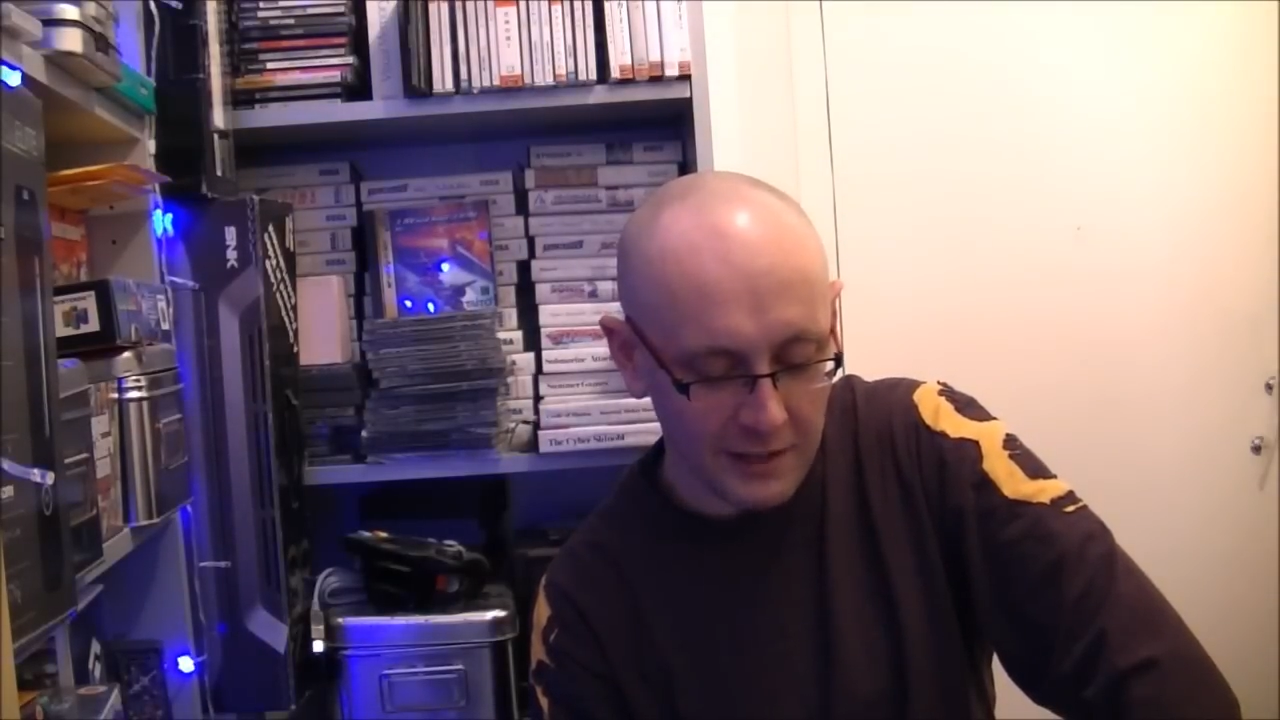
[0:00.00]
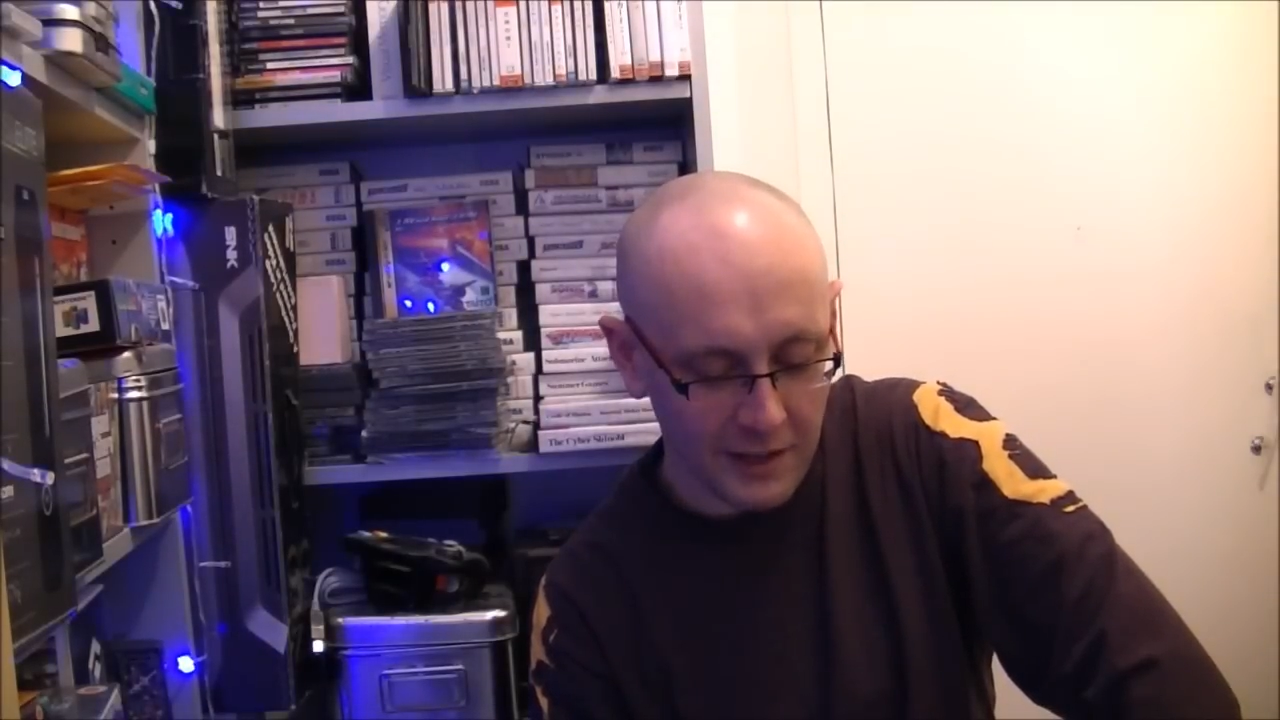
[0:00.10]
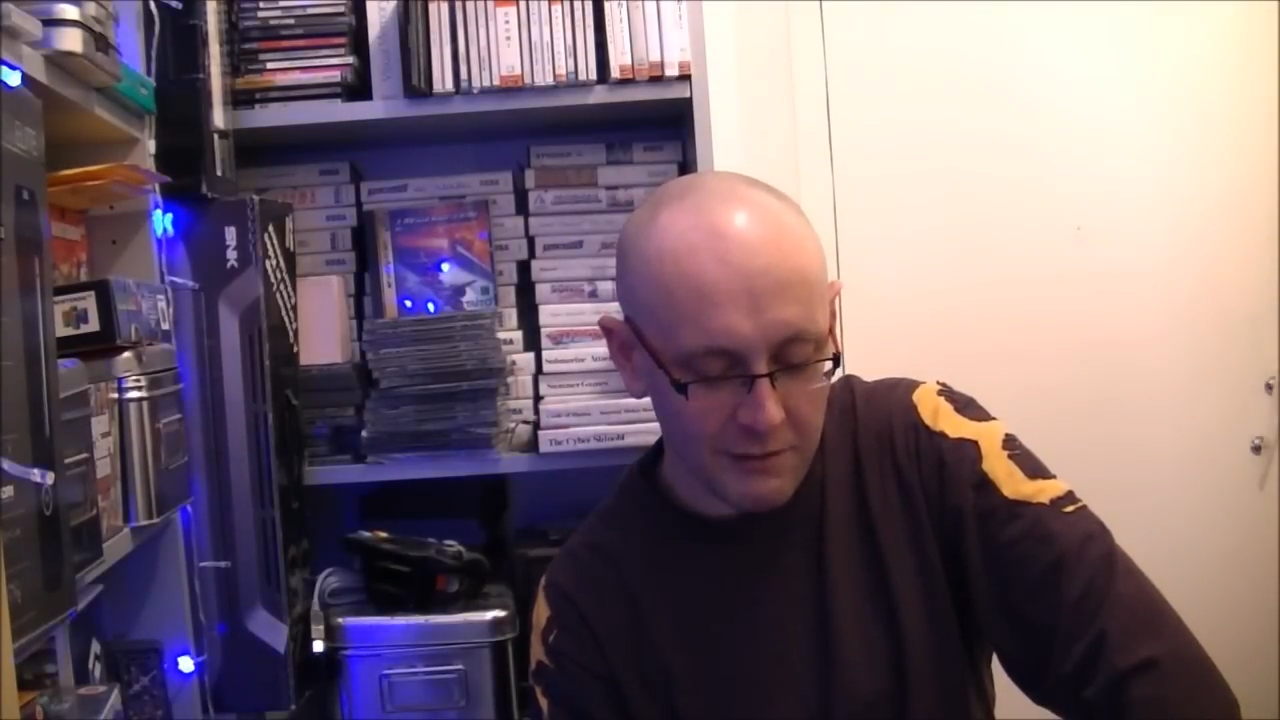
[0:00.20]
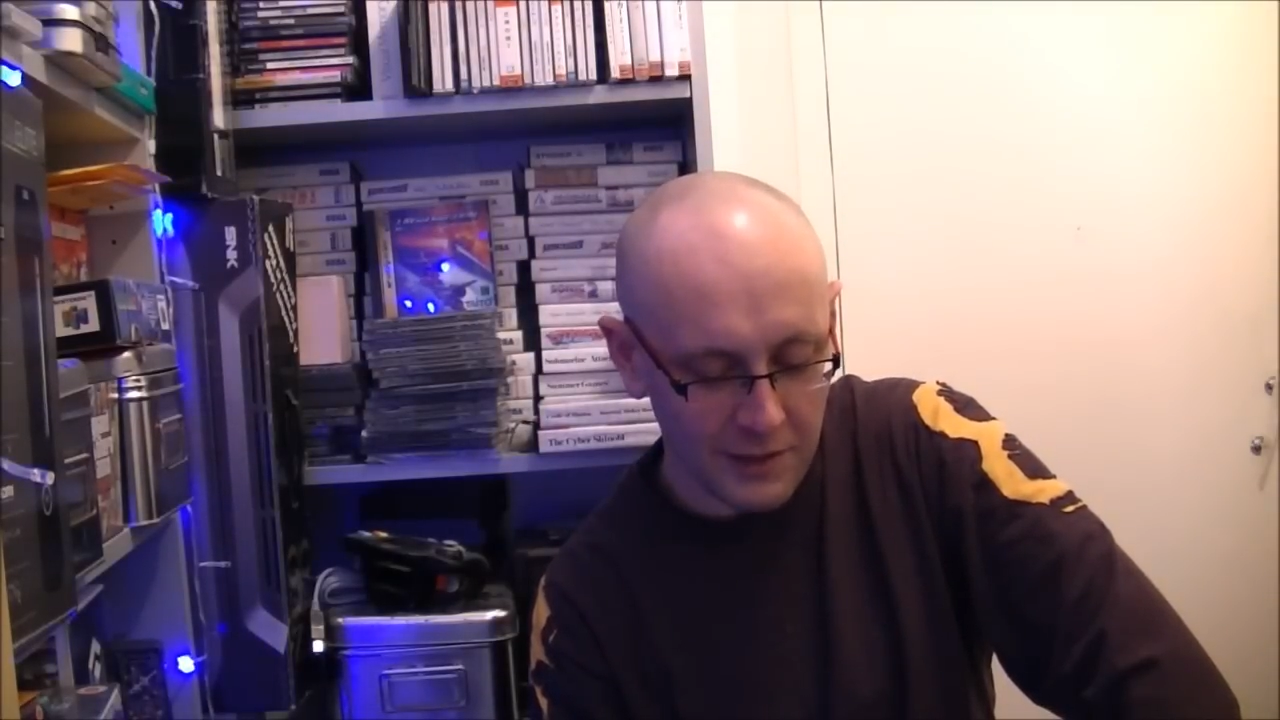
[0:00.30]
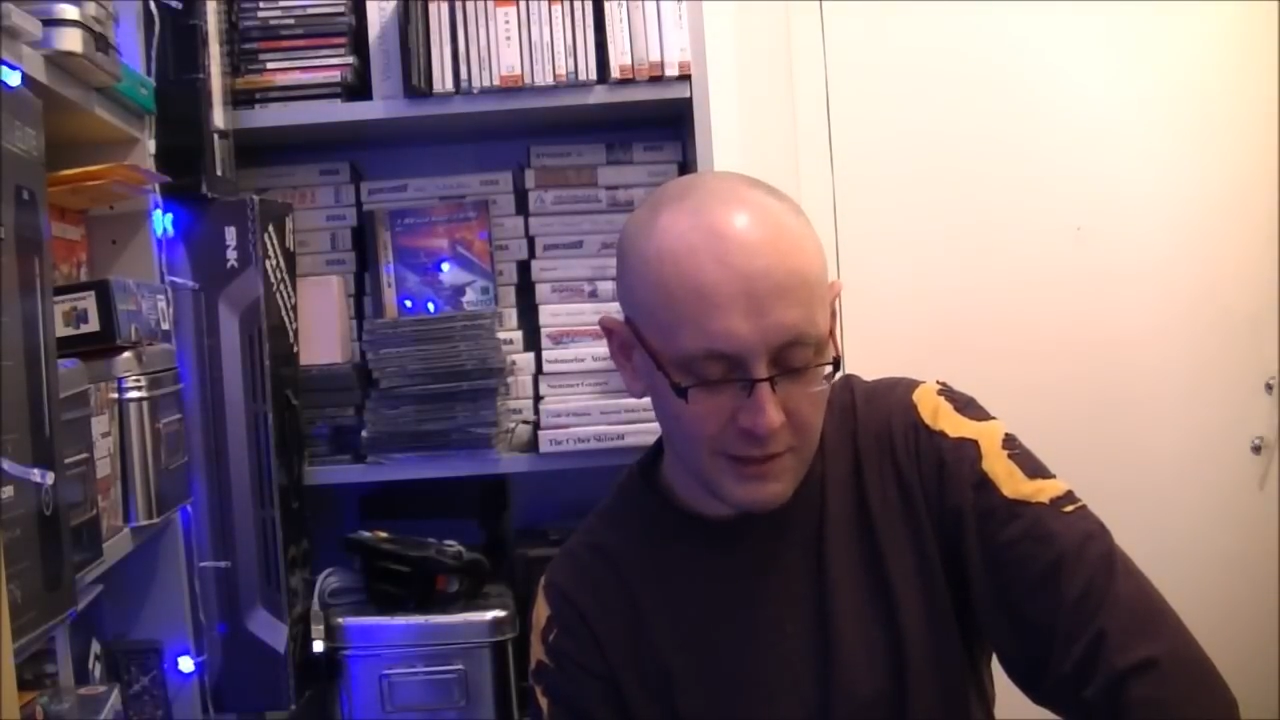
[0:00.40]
of like really